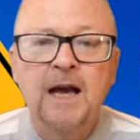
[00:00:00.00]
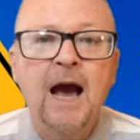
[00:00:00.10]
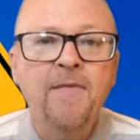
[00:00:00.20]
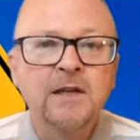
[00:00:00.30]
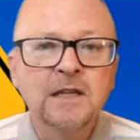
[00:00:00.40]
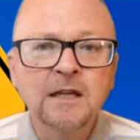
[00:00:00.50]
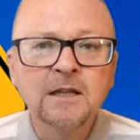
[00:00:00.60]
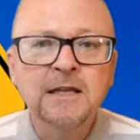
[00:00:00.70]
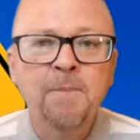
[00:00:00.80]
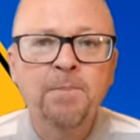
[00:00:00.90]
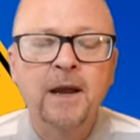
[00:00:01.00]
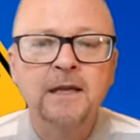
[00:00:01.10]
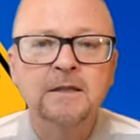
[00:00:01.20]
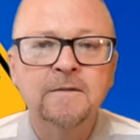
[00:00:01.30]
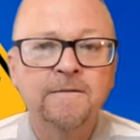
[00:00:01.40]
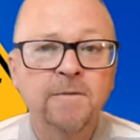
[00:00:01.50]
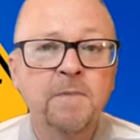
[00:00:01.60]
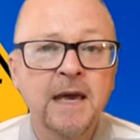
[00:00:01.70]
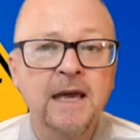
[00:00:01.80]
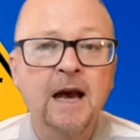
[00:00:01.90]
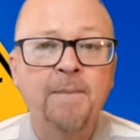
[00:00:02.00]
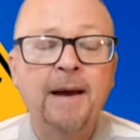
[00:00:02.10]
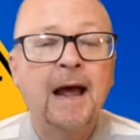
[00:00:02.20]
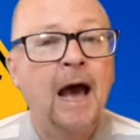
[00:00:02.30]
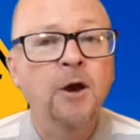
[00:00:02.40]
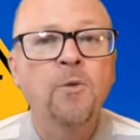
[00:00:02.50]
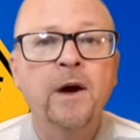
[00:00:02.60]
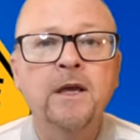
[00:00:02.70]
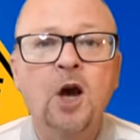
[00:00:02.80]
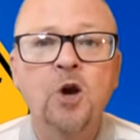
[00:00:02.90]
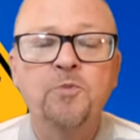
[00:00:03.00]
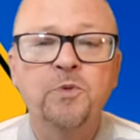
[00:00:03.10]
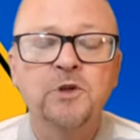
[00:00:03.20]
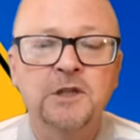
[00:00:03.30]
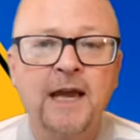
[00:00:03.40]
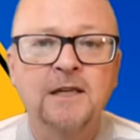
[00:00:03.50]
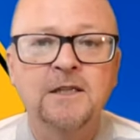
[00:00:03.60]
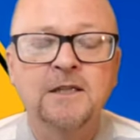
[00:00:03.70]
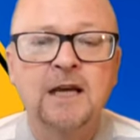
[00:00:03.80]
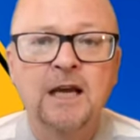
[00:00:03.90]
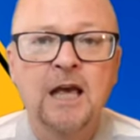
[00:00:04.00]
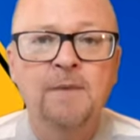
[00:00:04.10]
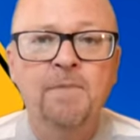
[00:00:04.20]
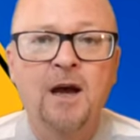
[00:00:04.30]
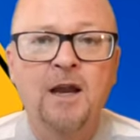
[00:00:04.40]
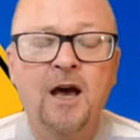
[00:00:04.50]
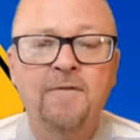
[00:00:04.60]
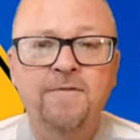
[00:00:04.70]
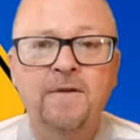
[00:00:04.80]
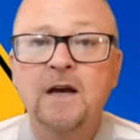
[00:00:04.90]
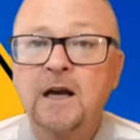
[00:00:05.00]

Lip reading: And there's a little template for me about how do I cope with change in my life.